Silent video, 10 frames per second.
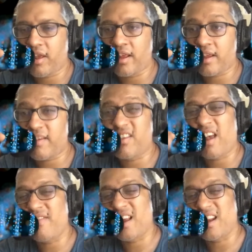Like I said, they
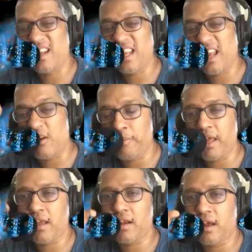have like a little
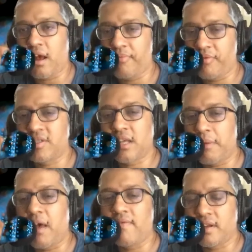bit, um, there's some
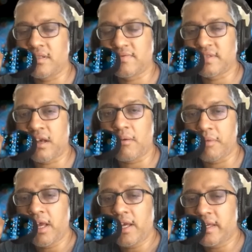evidence of some
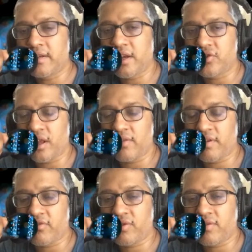East Asian
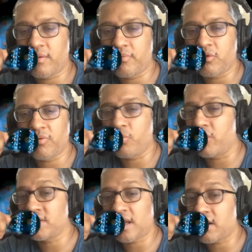ancestry in some groups, and where
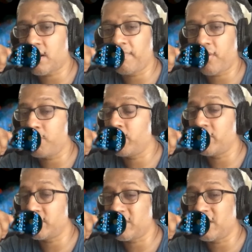does that come from? We don't
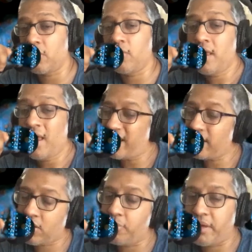necessarily know. I think
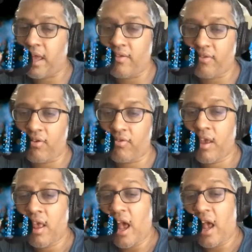it could be Khazars.
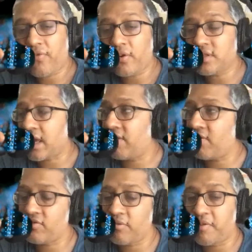As far as the
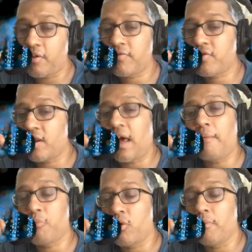Khazars themselves, there's a lot
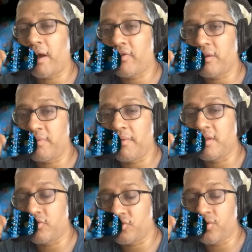more about them than
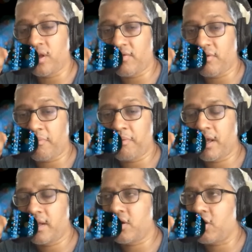their Judaism,
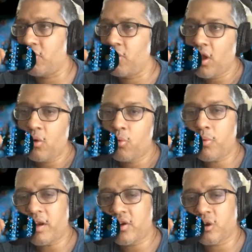but you know, we
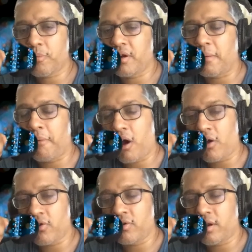want to interpret in a
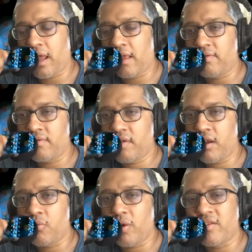modern lens in
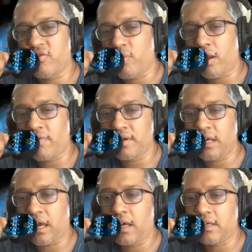a way that's relevant to
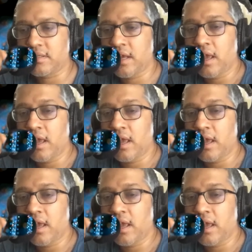us.